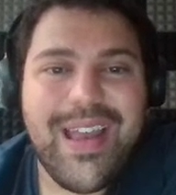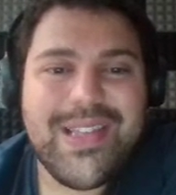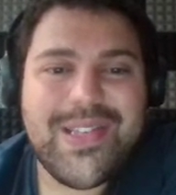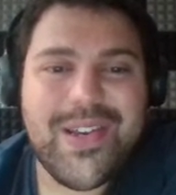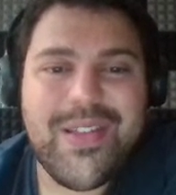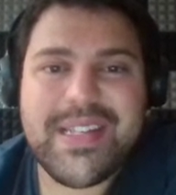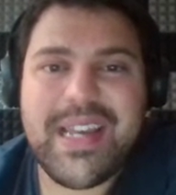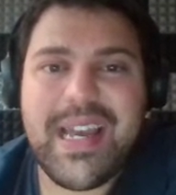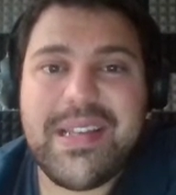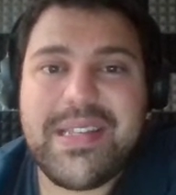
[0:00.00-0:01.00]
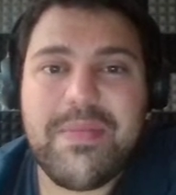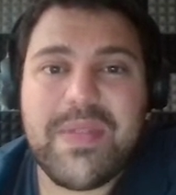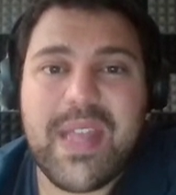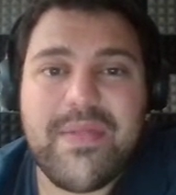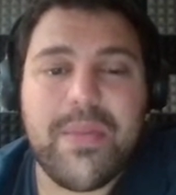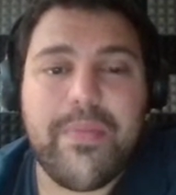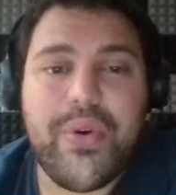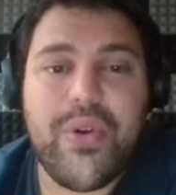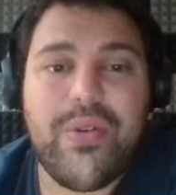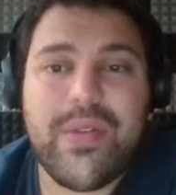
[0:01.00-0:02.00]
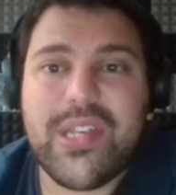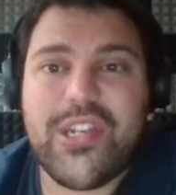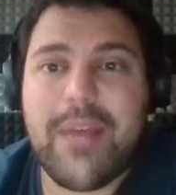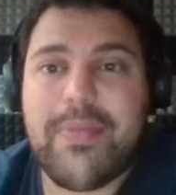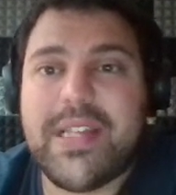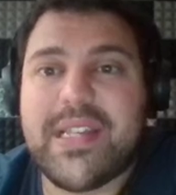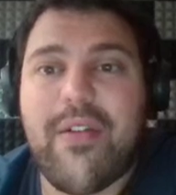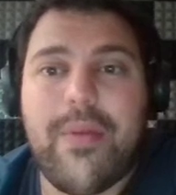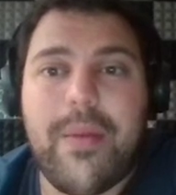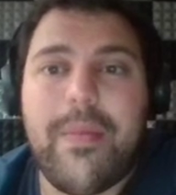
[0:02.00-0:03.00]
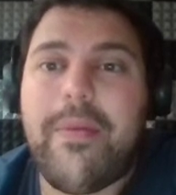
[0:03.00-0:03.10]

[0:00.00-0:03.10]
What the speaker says: So this guy seems to have some pull with the Japanese government.